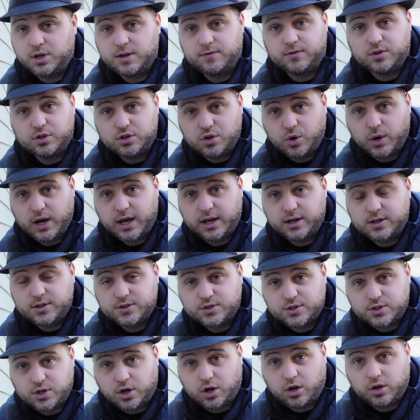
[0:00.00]
If you know how to
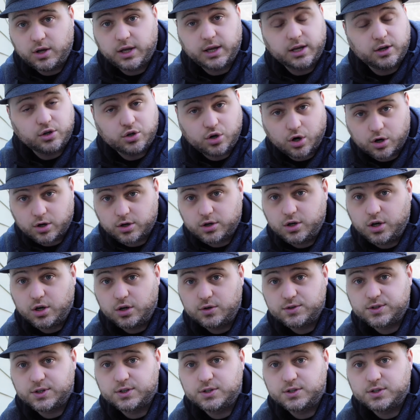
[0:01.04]
install a garden hose